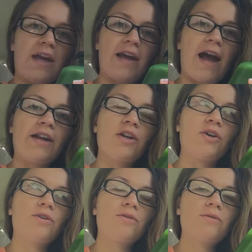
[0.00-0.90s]
like, I
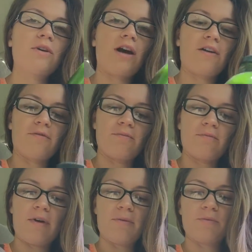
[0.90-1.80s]
know
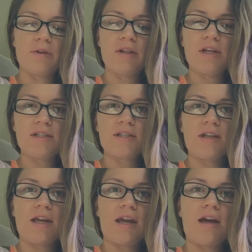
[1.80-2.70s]
I'm really into
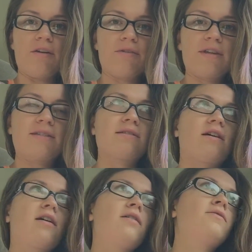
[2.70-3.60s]
like healthy
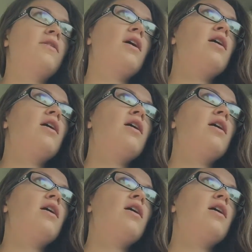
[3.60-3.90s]
stuff,